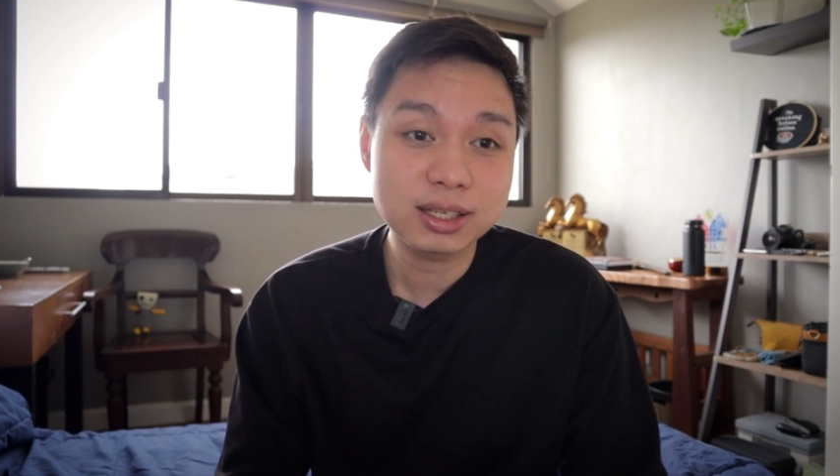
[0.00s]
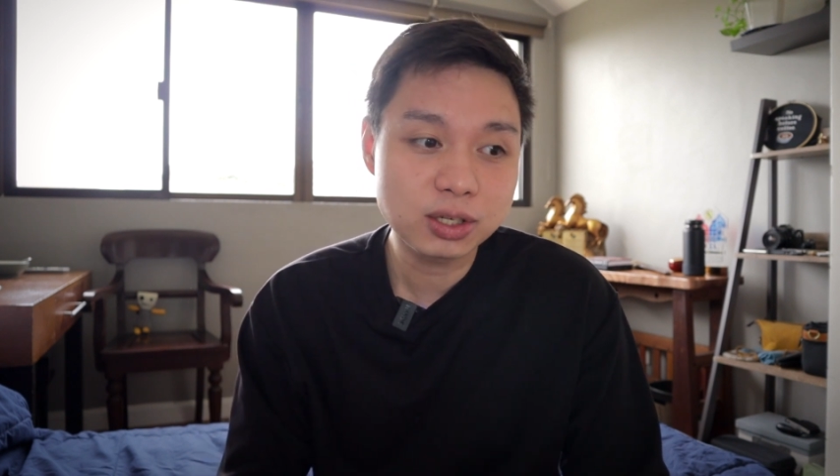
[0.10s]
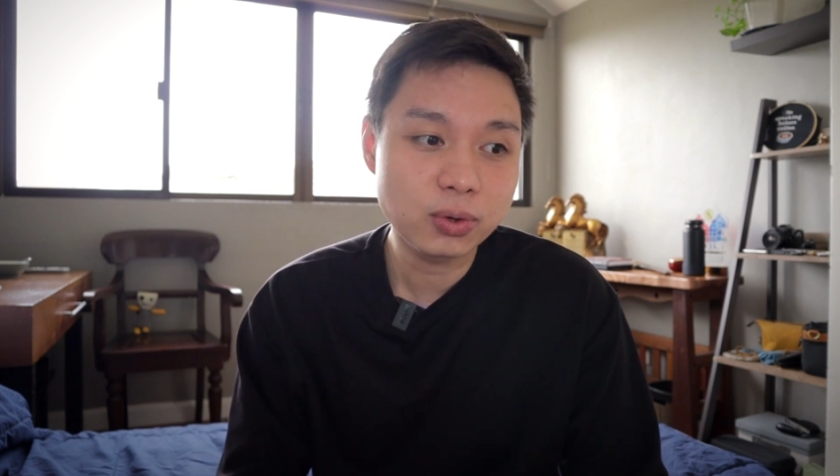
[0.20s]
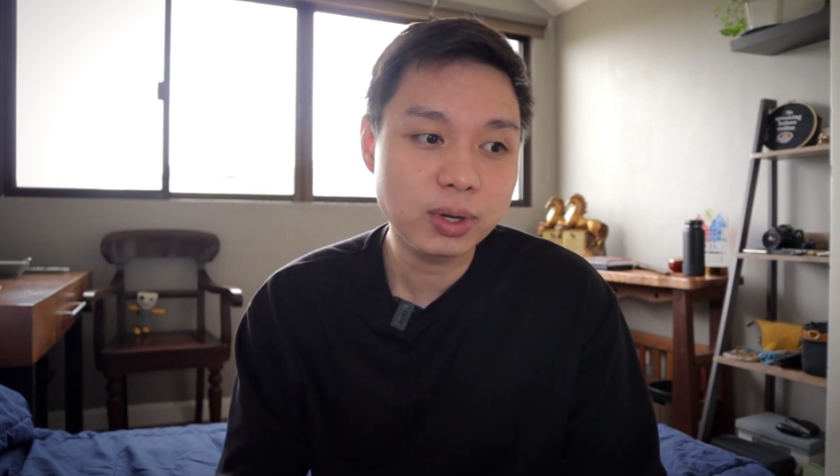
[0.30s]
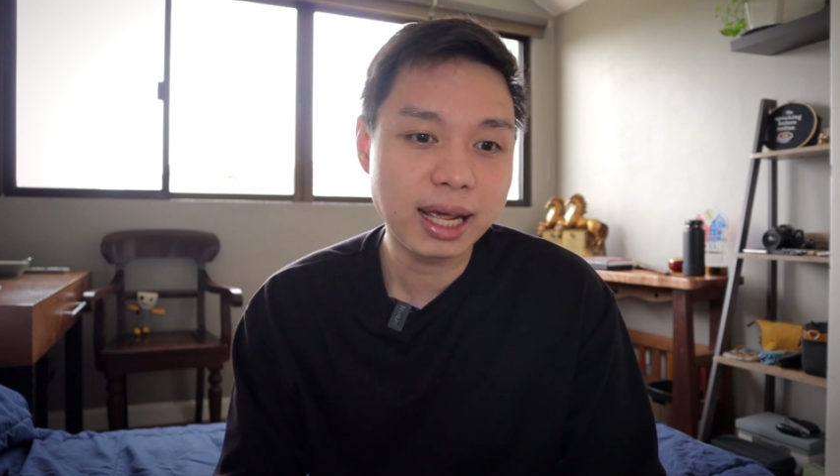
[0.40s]

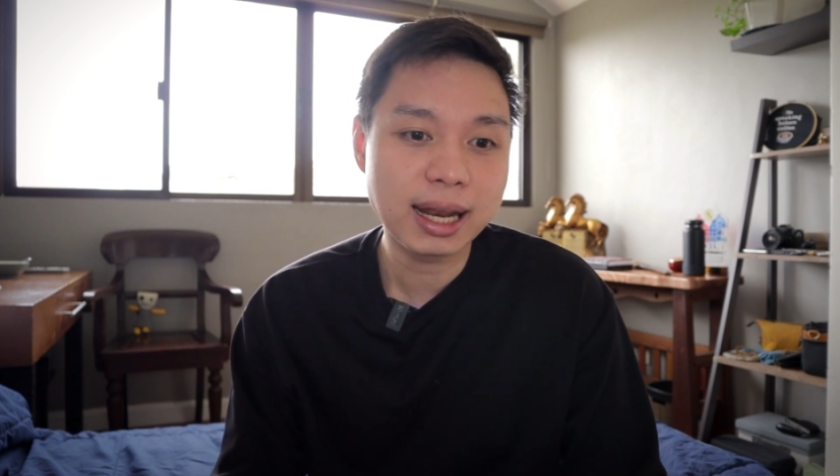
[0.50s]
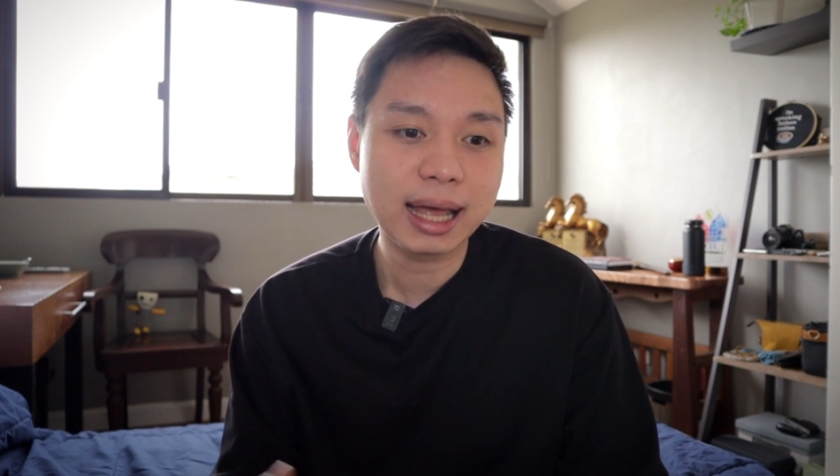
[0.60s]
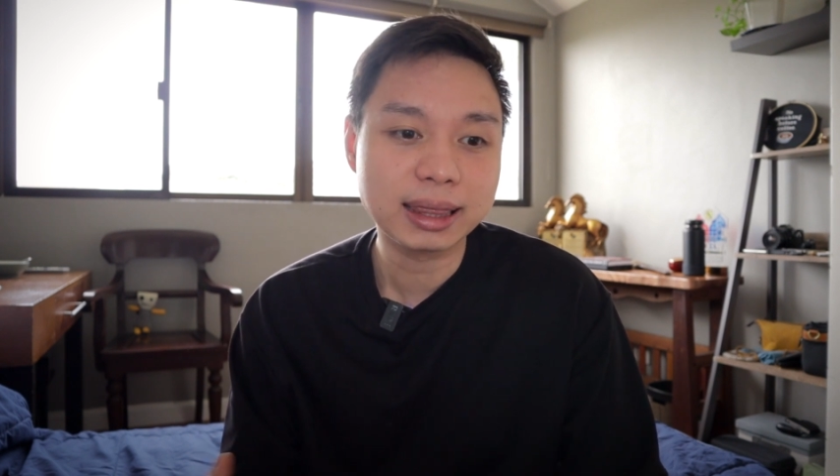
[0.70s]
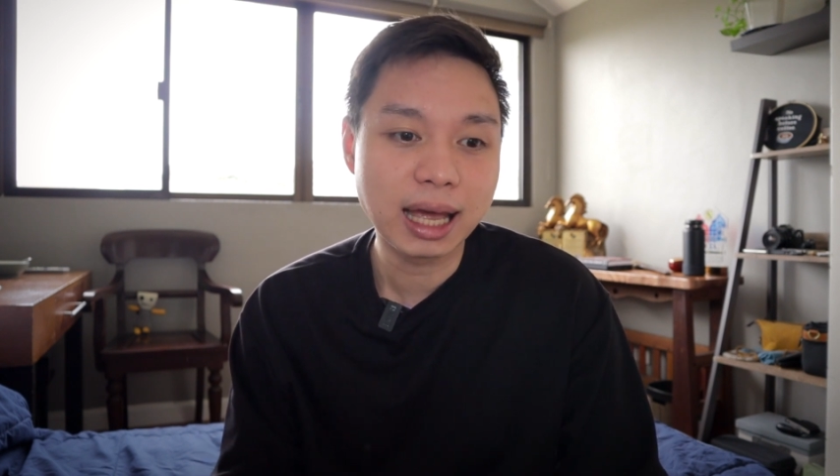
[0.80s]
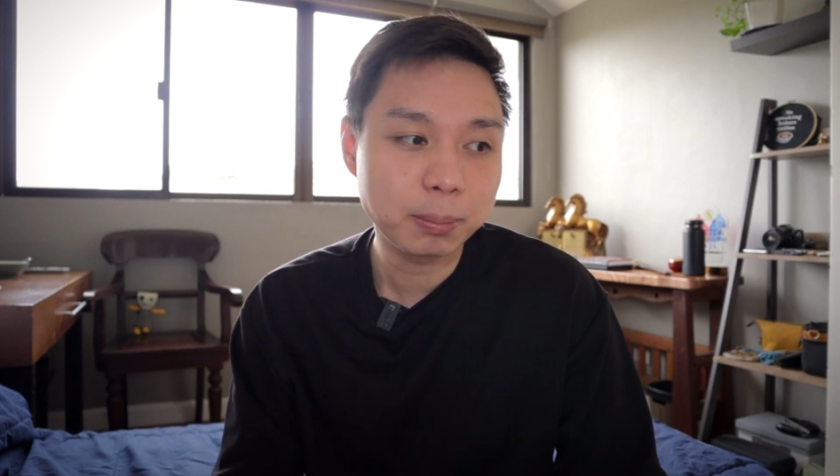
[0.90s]
soon, and
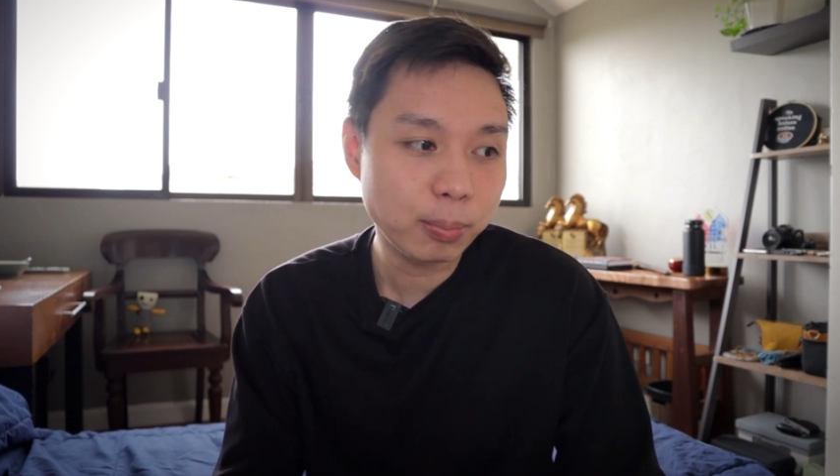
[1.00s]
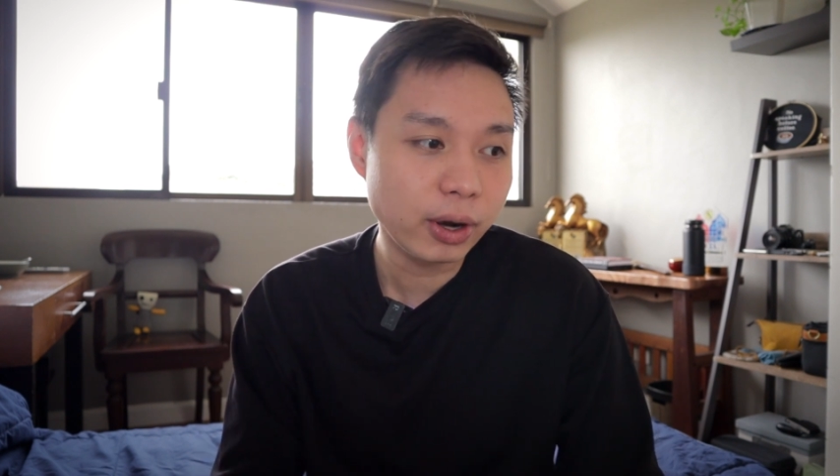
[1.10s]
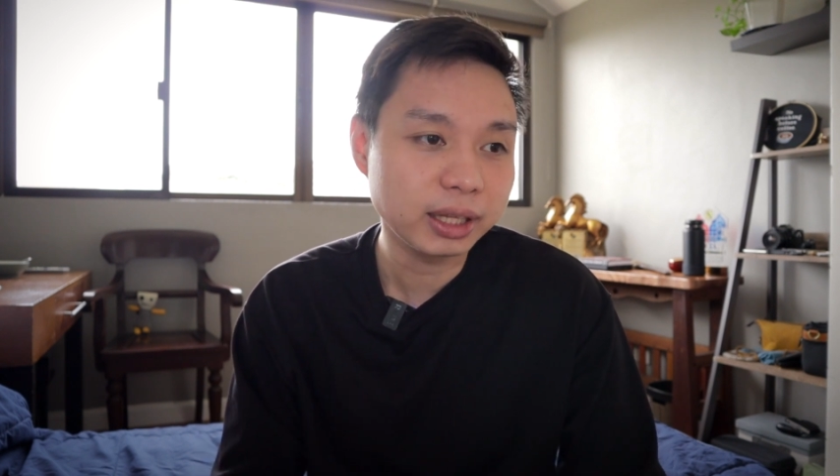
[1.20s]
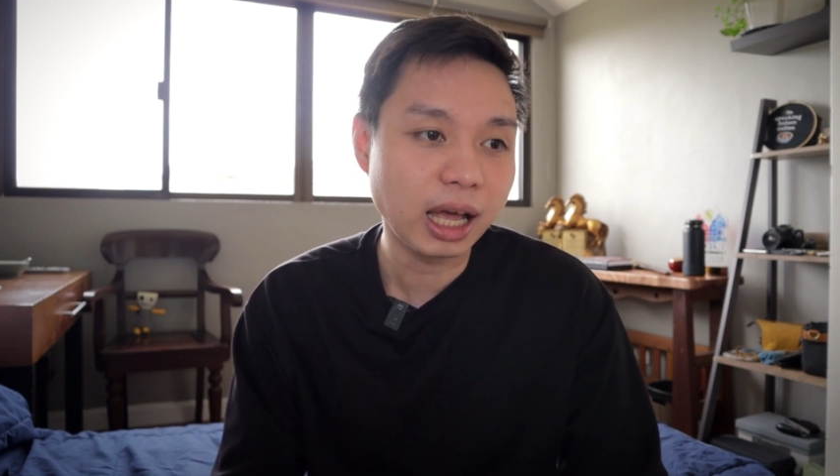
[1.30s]
at that point,